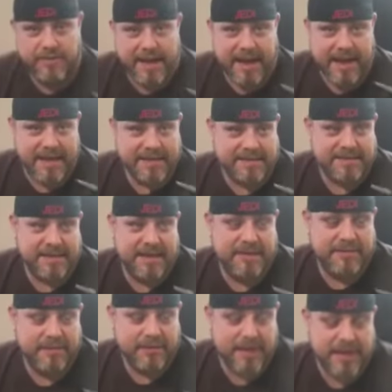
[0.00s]
mag instead
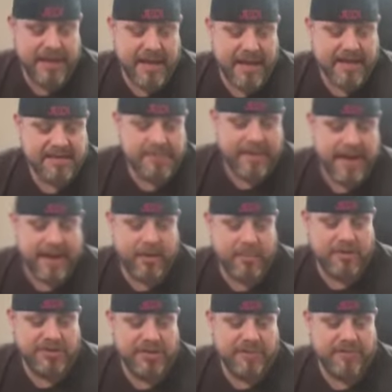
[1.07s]
of a green gas mag,
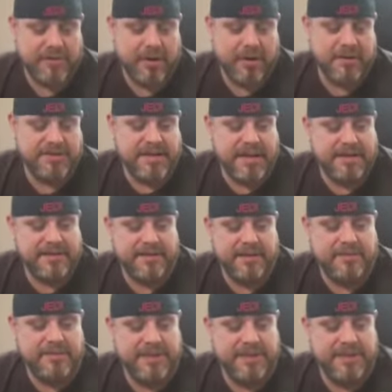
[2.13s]
which I've contacted them